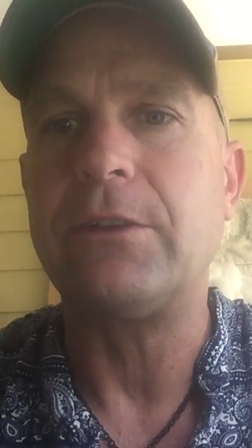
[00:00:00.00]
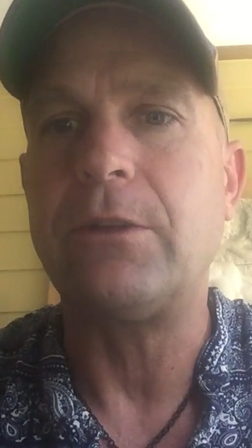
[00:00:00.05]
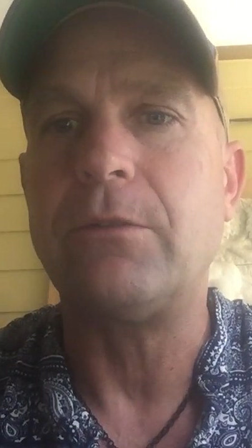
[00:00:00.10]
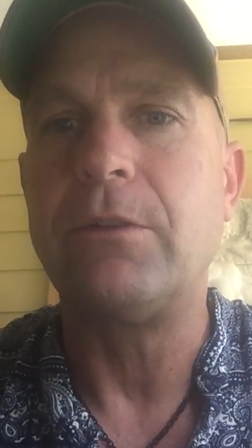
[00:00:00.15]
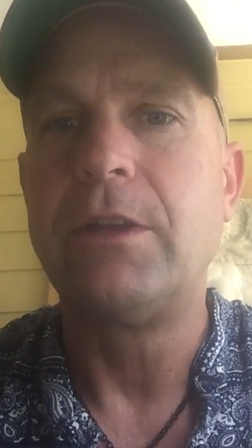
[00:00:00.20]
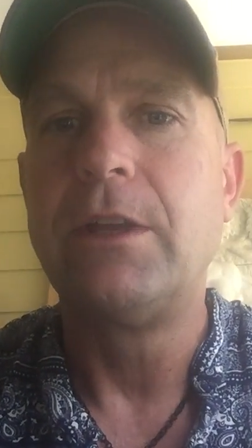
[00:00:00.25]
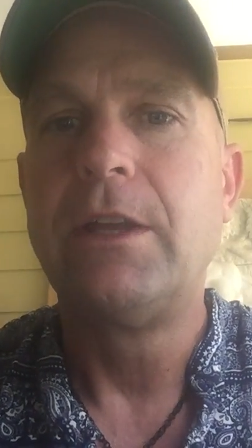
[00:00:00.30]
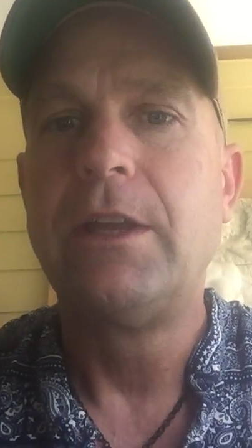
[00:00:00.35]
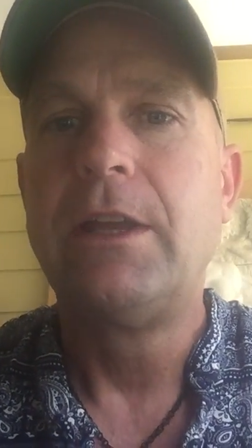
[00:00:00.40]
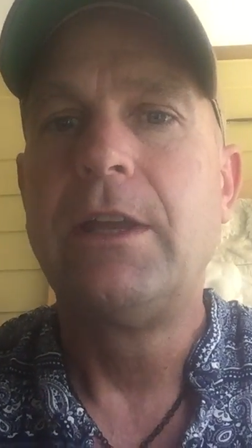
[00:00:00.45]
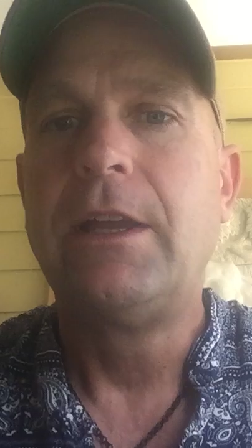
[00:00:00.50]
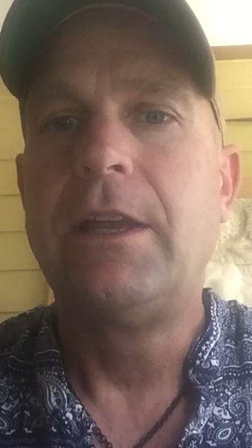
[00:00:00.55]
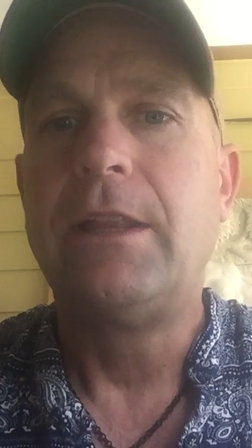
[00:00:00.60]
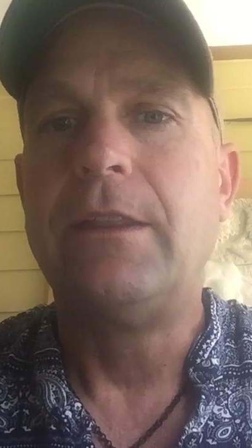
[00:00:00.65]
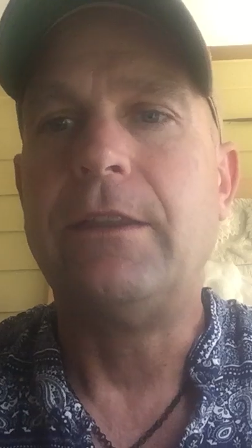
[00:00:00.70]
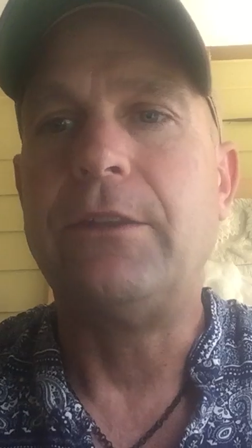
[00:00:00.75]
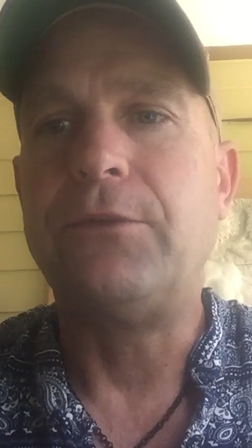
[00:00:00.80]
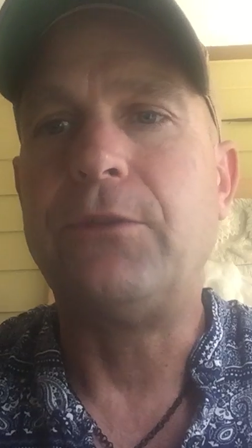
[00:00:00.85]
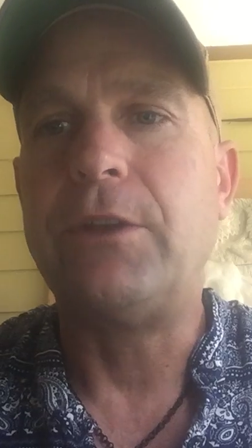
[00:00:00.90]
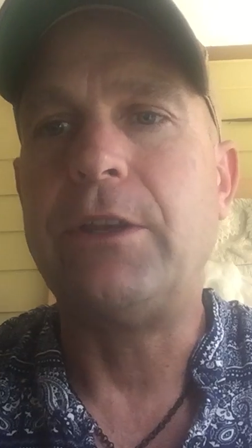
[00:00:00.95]
So
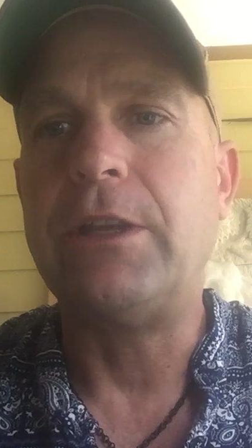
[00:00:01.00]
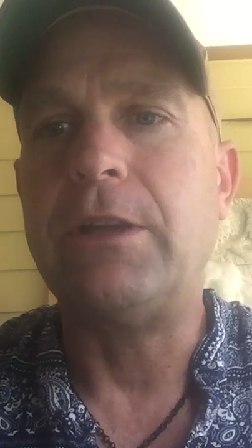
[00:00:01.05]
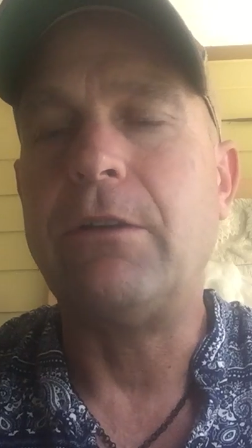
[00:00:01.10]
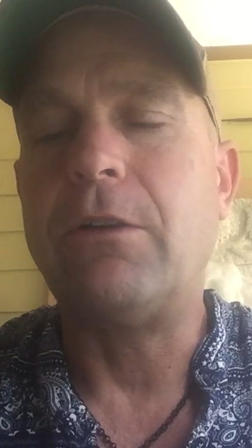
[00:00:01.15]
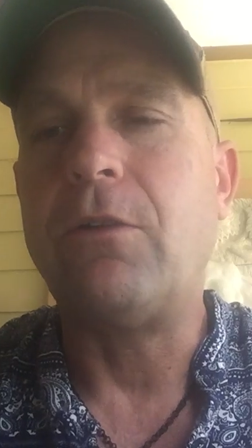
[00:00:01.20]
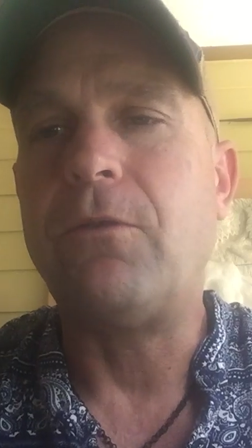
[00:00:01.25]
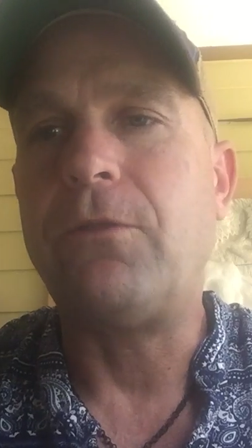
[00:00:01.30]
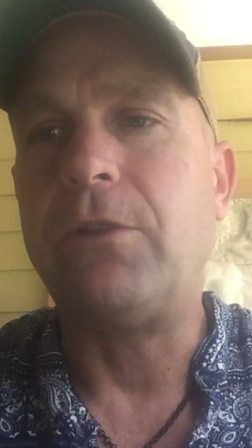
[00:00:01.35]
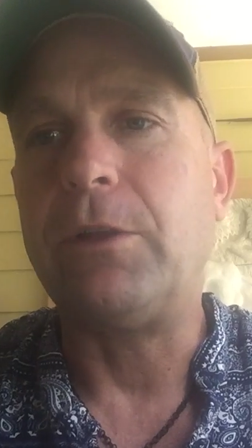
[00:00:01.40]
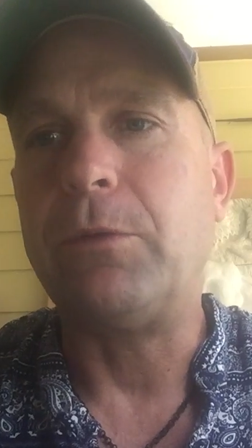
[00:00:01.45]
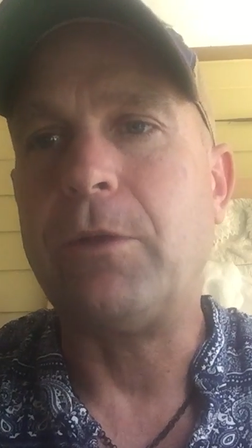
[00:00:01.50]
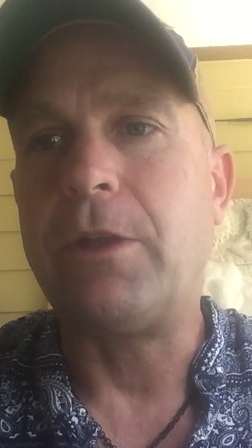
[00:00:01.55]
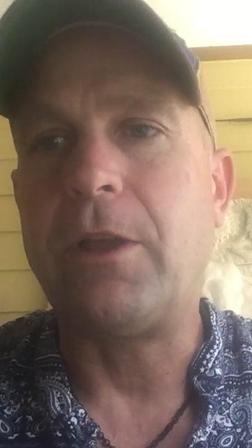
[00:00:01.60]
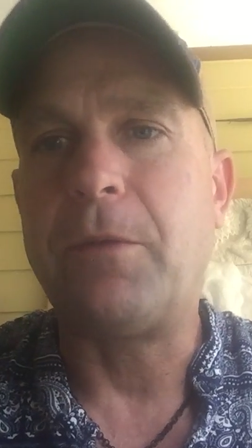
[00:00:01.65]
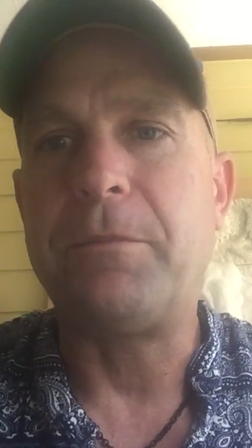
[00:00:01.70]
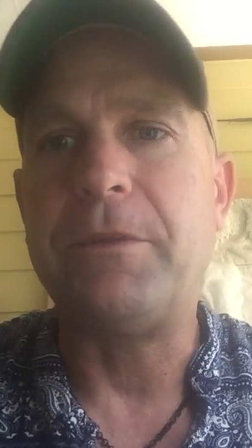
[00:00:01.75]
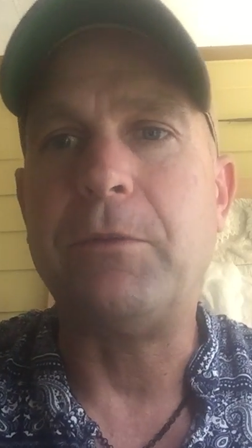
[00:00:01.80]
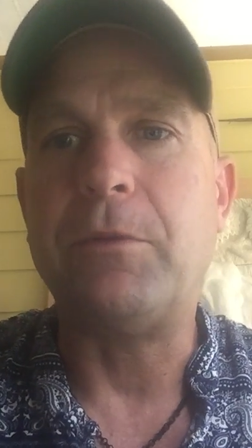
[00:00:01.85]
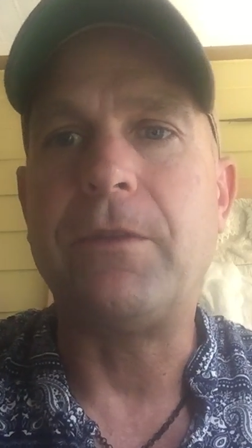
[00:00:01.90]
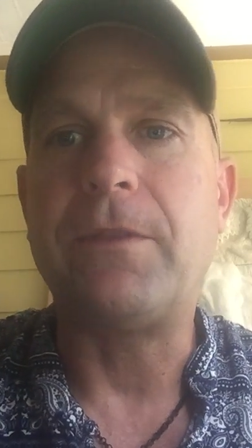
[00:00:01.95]
this video hopefully will
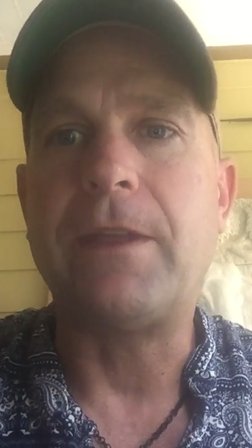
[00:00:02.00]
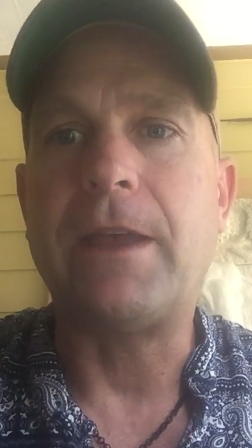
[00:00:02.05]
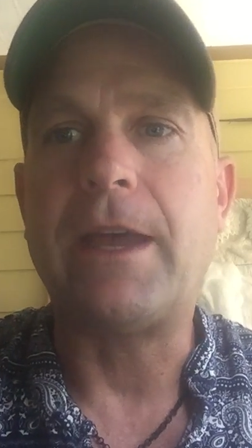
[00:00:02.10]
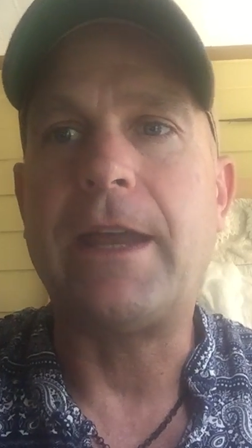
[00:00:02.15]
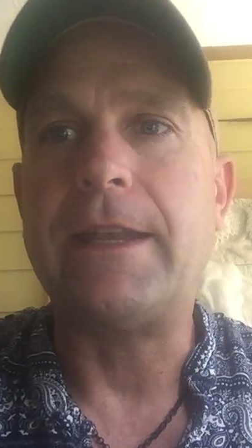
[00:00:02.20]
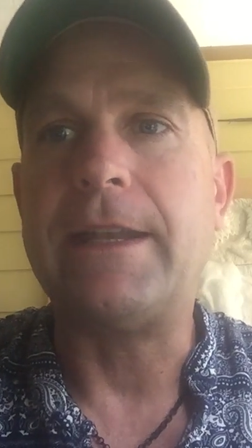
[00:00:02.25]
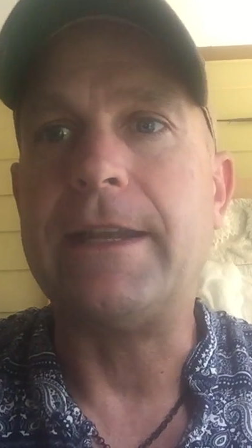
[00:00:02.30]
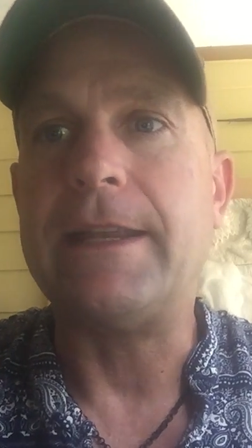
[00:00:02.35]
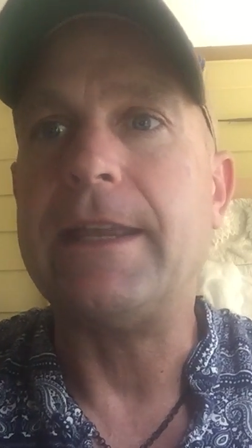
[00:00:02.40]
help you with that.